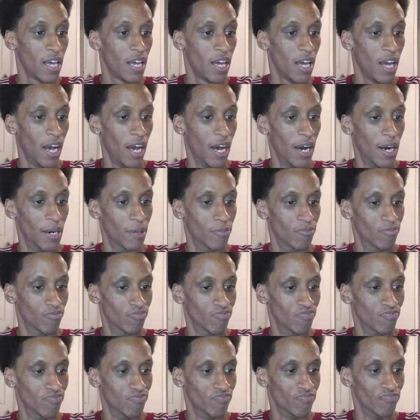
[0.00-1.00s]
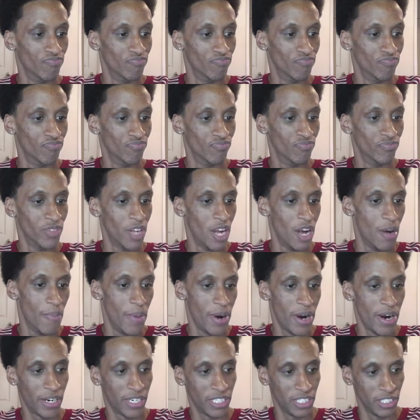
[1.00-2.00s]
the
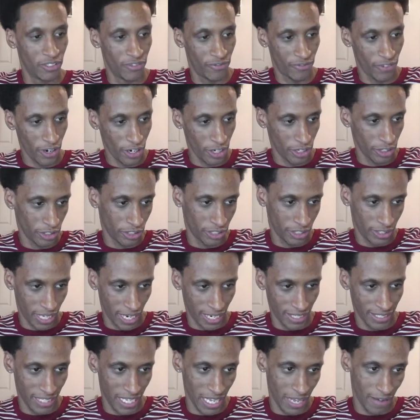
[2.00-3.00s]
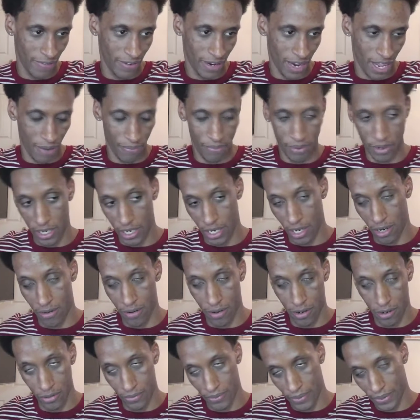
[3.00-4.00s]
Americans' first Thanksgiving, they put it in
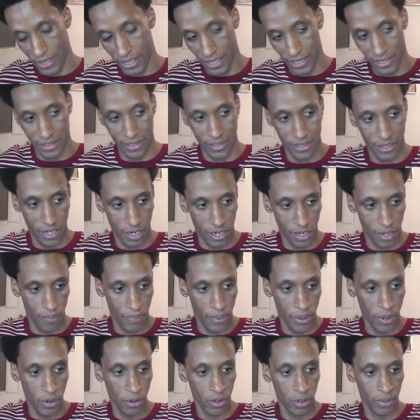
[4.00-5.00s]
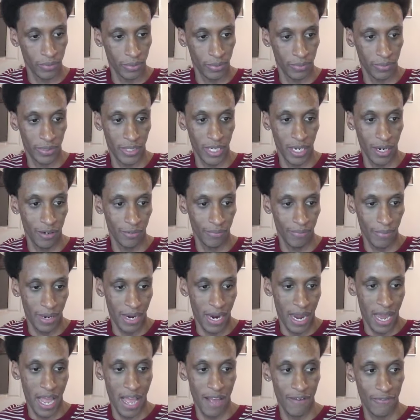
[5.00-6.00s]
quotes because, the pilgrims themselves may
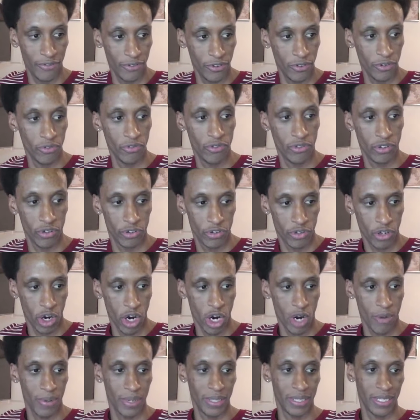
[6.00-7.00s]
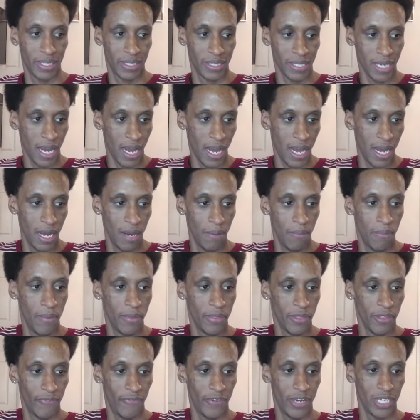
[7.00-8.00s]
not have used the term at the time.
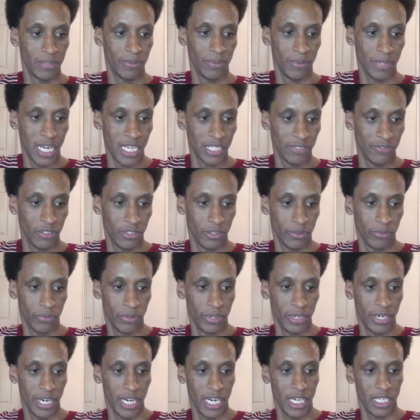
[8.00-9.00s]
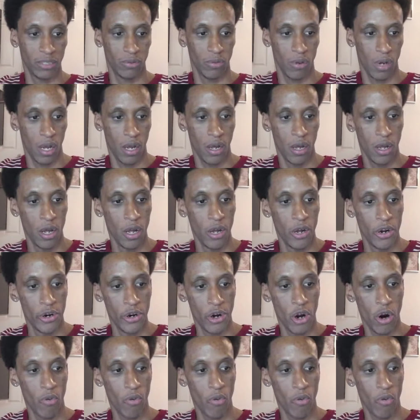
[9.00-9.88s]
The festival lasts for 3 days, while no